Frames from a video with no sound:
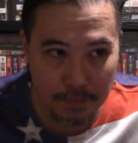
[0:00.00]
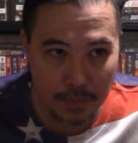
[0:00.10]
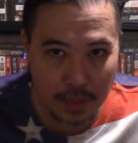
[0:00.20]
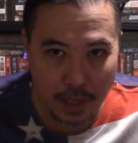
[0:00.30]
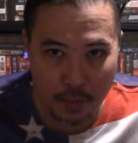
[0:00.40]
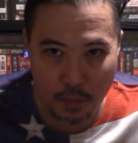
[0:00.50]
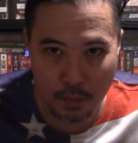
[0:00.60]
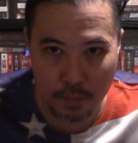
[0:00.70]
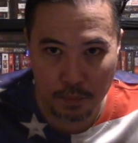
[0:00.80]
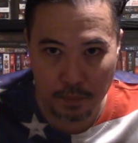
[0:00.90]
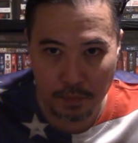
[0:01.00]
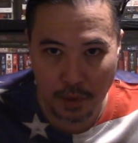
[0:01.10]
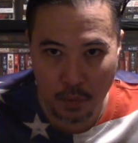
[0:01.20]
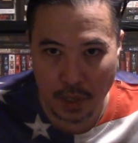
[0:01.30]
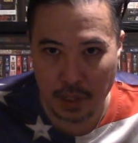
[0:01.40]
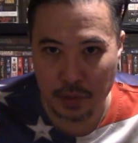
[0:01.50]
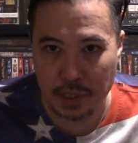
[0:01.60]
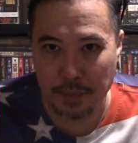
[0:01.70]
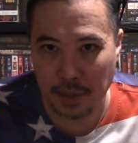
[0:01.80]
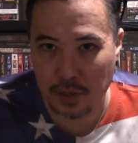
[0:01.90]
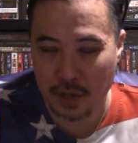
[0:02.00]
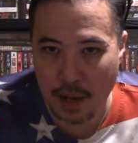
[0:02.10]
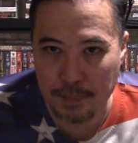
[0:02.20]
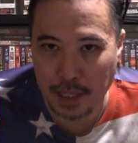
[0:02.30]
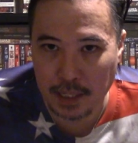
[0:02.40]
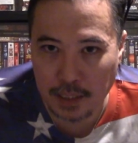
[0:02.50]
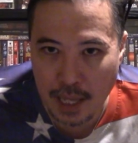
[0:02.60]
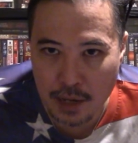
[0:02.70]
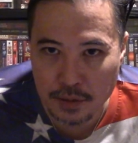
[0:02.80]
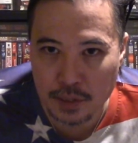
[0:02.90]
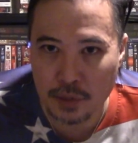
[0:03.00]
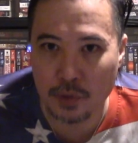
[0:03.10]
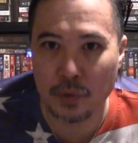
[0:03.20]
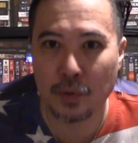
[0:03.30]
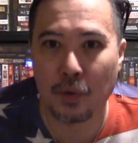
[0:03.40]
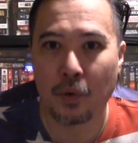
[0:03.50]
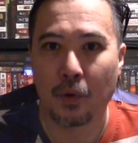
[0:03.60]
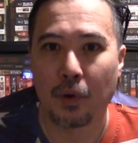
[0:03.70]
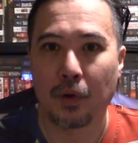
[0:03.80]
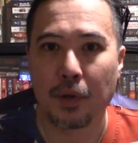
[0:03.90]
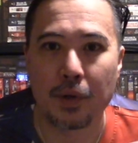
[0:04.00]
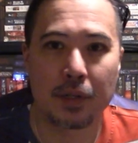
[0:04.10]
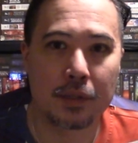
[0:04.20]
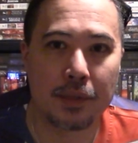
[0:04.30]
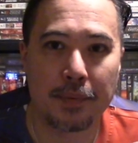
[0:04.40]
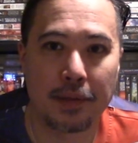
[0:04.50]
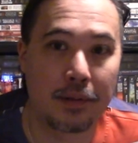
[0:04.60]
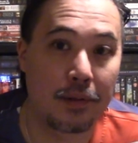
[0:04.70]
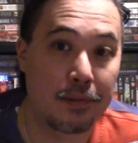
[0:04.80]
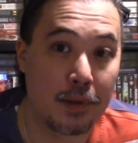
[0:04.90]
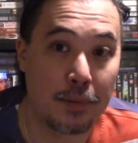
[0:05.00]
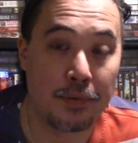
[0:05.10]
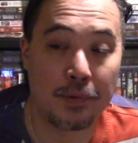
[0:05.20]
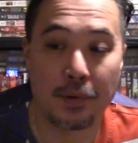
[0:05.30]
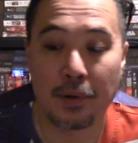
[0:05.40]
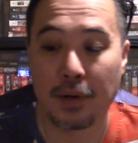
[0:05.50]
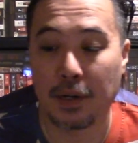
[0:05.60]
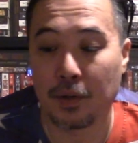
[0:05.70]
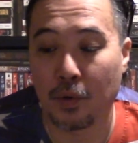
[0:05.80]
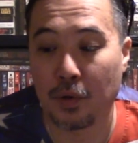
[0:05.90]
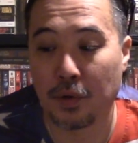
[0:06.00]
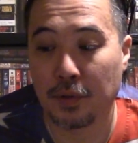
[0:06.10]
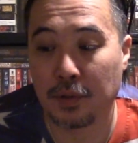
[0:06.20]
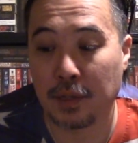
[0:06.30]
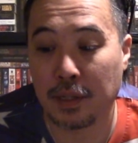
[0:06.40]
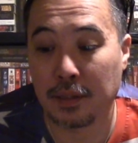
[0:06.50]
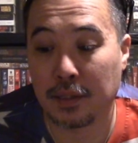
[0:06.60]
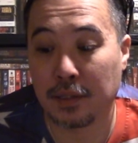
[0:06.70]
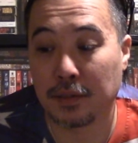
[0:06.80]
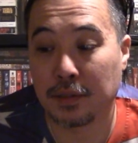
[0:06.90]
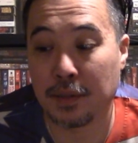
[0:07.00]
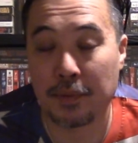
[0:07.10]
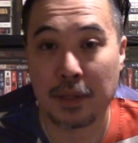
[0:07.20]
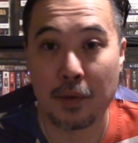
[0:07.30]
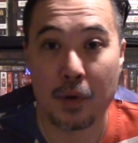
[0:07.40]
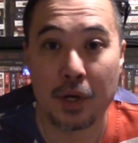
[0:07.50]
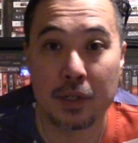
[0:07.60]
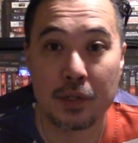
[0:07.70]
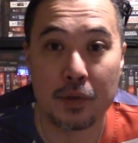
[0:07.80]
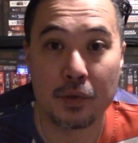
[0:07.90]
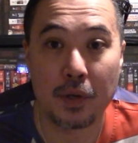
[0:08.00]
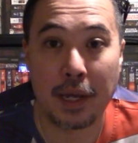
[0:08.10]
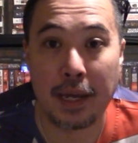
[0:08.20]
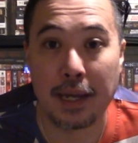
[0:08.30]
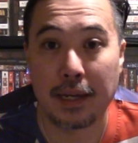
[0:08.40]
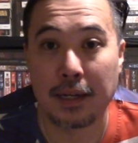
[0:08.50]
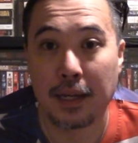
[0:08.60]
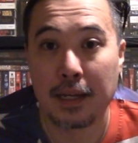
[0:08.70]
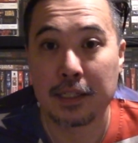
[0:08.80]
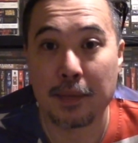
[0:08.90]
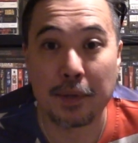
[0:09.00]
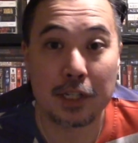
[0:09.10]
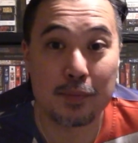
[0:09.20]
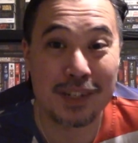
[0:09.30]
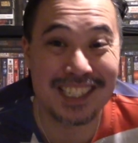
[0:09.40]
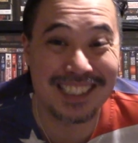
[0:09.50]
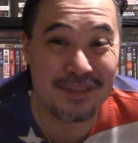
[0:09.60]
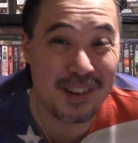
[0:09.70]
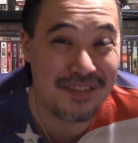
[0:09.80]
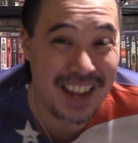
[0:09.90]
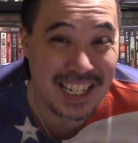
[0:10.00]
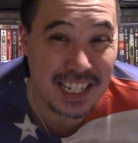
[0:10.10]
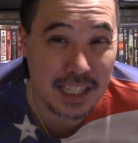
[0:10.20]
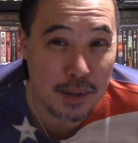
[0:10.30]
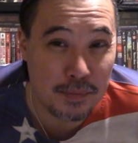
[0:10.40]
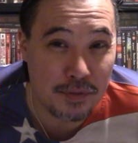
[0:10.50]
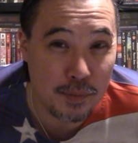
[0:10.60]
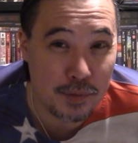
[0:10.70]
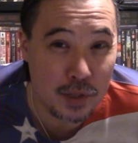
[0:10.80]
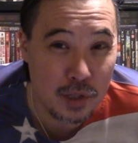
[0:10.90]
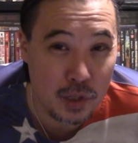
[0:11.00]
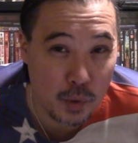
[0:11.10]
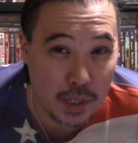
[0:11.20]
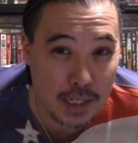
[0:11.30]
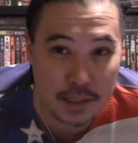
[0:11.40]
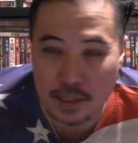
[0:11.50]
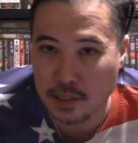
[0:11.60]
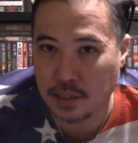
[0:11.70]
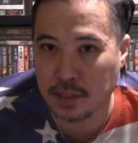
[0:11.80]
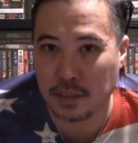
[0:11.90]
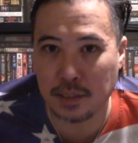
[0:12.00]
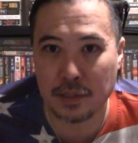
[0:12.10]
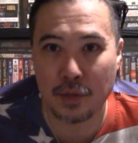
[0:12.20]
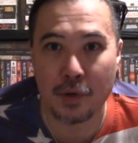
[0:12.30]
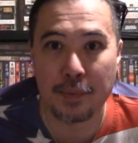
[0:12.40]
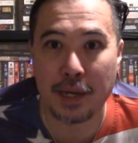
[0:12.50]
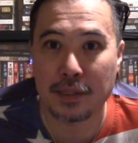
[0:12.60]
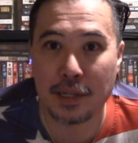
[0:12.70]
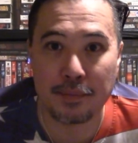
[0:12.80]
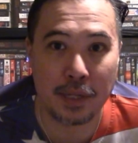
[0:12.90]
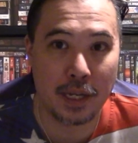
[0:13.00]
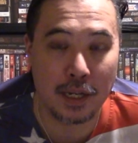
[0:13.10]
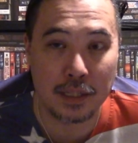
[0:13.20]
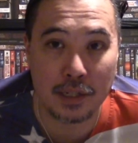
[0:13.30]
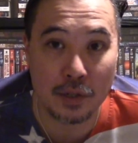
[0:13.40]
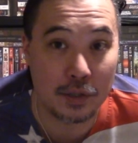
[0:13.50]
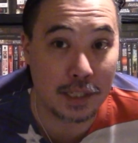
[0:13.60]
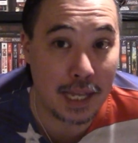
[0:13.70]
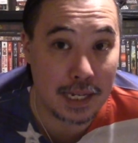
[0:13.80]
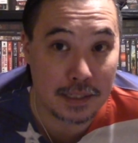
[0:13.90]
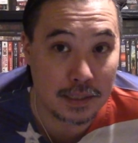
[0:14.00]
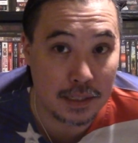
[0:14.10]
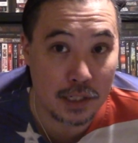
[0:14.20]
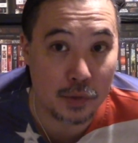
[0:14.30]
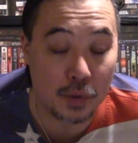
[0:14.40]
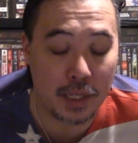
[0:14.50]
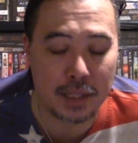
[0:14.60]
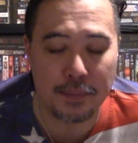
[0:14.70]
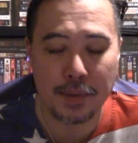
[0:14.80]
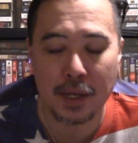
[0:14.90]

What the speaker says: they want to do something and they're not allowed to, or they want to do something and they get in trouble for it, or there's something they want to do and something is preventing them from doing it, such as they want to be outside playing and they're in class and the teacher won't let them.